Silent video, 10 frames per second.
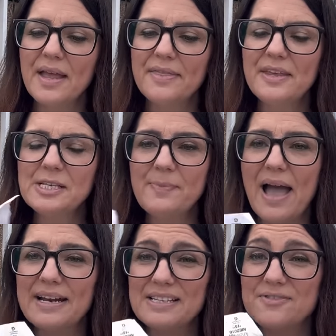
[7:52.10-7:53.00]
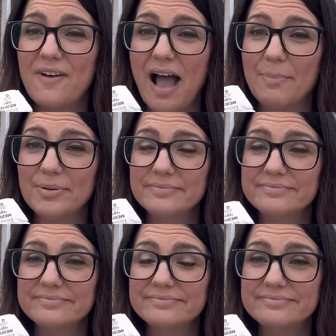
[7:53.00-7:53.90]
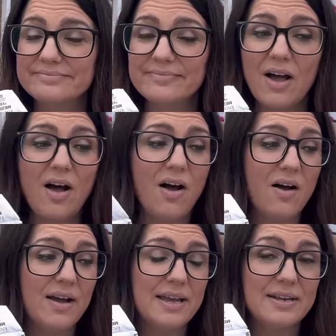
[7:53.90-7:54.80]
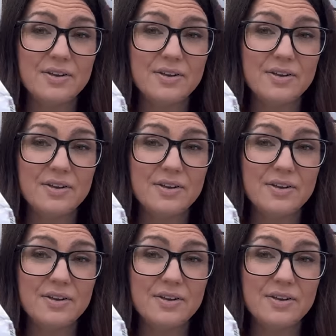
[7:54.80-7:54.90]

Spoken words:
This pattern is fab. I